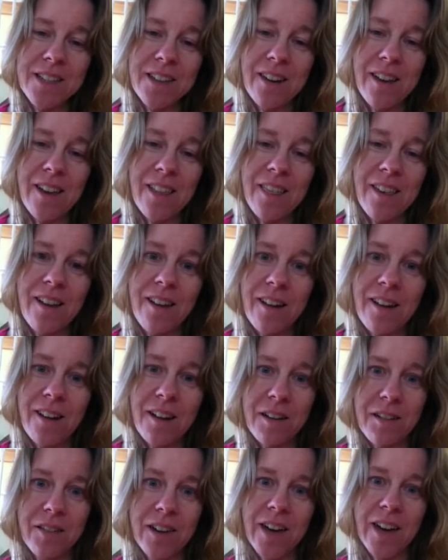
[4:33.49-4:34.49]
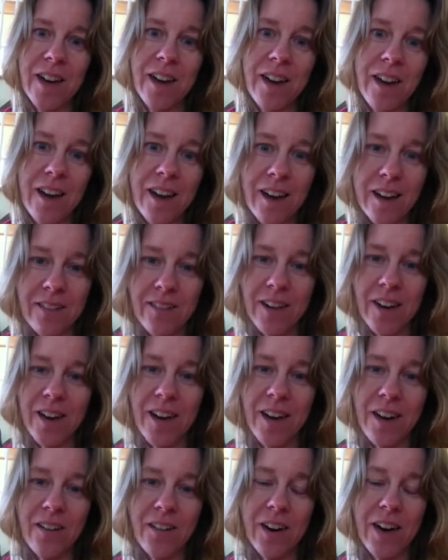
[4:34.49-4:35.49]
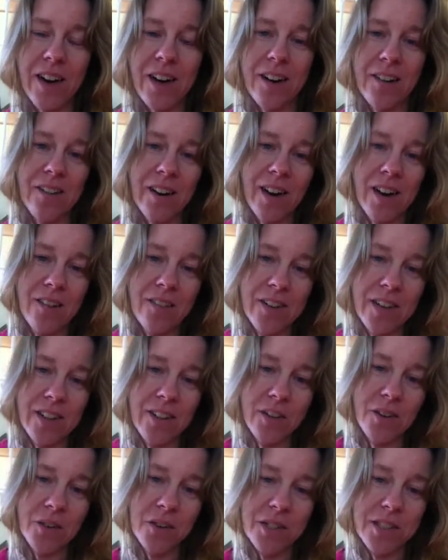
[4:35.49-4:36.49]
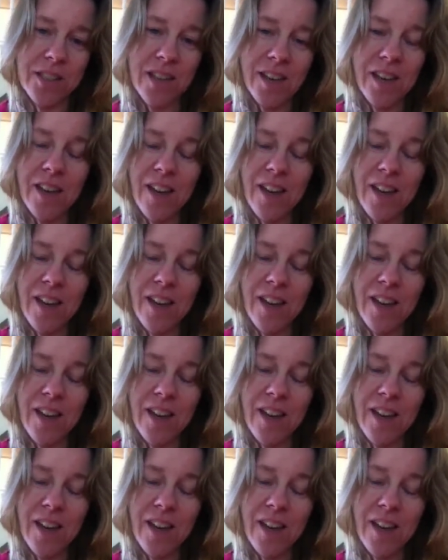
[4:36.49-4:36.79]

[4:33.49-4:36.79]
and I thought, oh my god, I'm not gonna walk around with those,